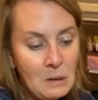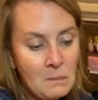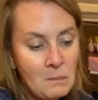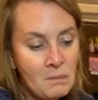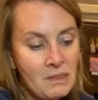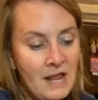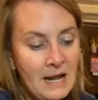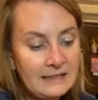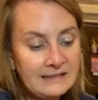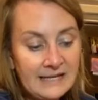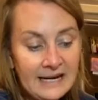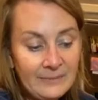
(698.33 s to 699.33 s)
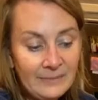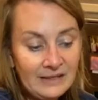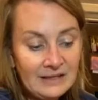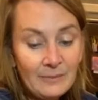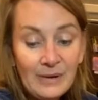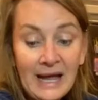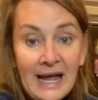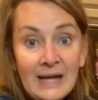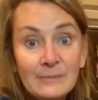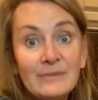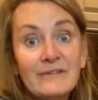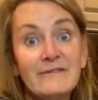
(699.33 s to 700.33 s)
Dampen the pad
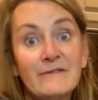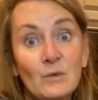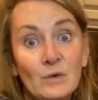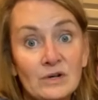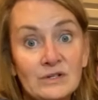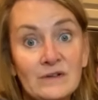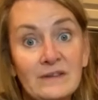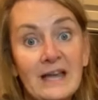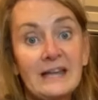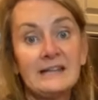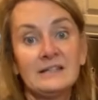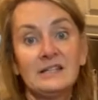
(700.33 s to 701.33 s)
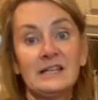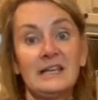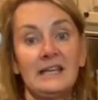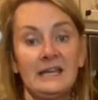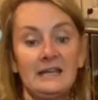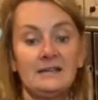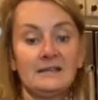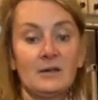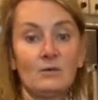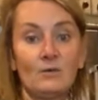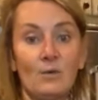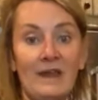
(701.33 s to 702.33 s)
before. So that is key. So wet
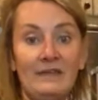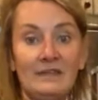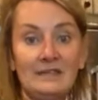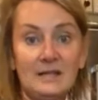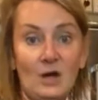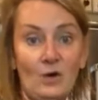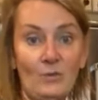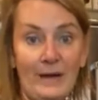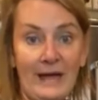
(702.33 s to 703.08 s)
this whole pad.